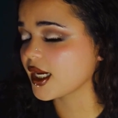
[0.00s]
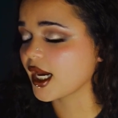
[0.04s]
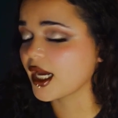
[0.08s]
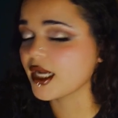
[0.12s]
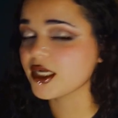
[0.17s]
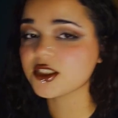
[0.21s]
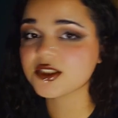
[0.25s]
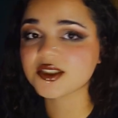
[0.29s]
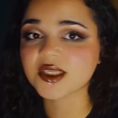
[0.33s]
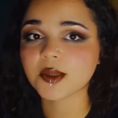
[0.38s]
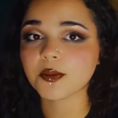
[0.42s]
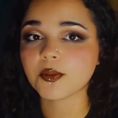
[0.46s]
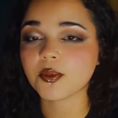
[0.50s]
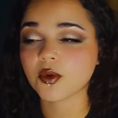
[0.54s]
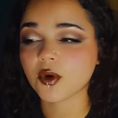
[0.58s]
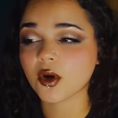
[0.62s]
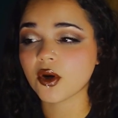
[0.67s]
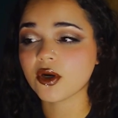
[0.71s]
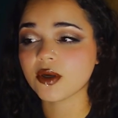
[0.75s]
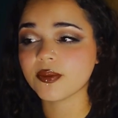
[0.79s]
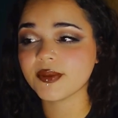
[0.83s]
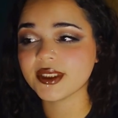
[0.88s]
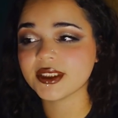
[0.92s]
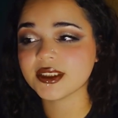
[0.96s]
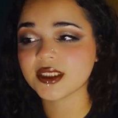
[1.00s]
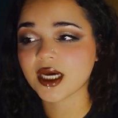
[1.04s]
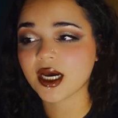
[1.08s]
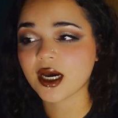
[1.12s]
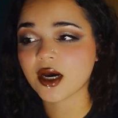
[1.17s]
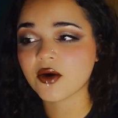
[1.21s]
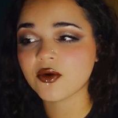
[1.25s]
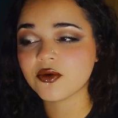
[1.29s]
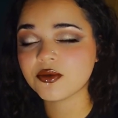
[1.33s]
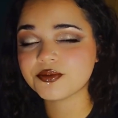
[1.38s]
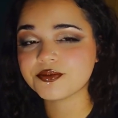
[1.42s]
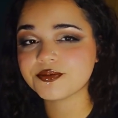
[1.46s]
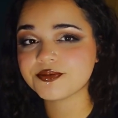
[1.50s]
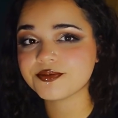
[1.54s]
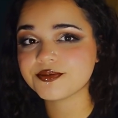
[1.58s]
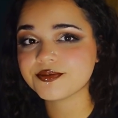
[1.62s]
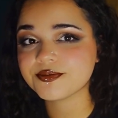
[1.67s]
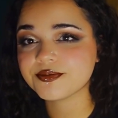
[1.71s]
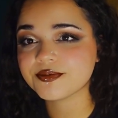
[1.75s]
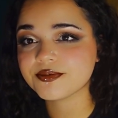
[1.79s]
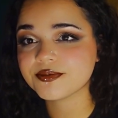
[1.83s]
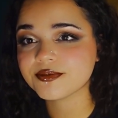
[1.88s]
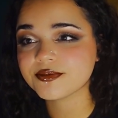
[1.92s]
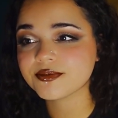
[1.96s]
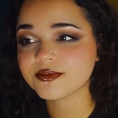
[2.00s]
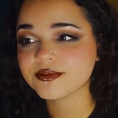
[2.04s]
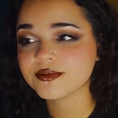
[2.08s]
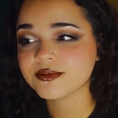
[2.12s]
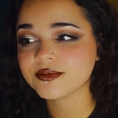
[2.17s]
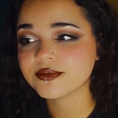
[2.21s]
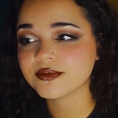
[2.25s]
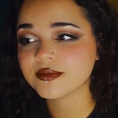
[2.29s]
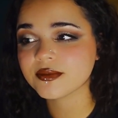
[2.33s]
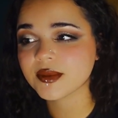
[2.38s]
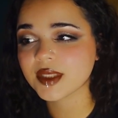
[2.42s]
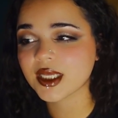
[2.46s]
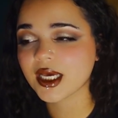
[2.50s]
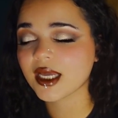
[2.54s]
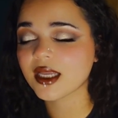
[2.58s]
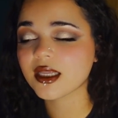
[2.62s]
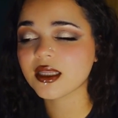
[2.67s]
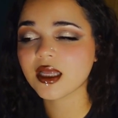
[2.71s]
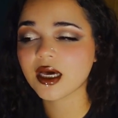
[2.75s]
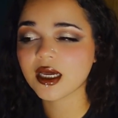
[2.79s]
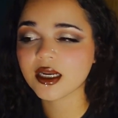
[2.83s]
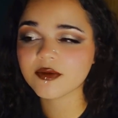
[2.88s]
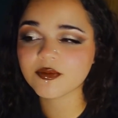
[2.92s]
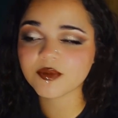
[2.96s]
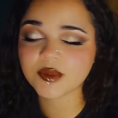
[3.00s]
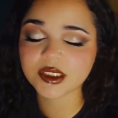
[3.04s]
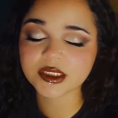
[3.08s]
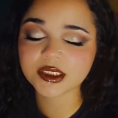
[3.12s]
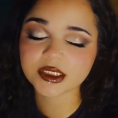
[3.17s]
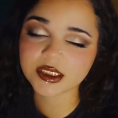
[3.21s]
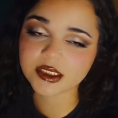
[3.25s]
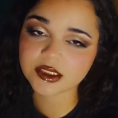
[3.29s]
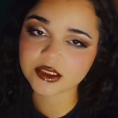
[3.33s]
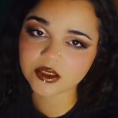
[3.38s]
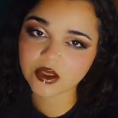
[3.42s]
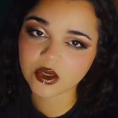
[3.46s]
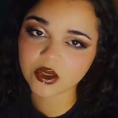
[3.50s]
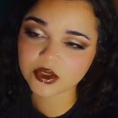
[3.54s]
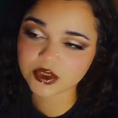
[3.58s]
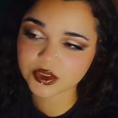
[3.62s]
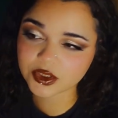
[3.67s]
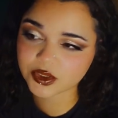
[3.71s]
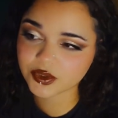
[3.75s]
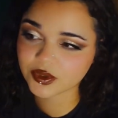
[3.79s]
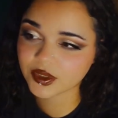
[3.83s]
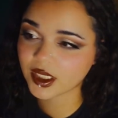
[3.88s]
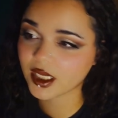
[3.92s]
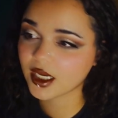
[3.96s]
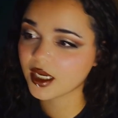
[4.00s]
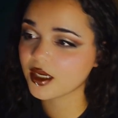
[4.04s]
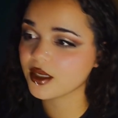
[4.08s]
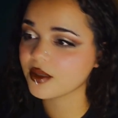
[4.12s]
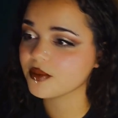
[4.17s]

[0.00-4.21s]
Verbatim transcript: it kind of just like broke me down. And a lot of Mitski songs do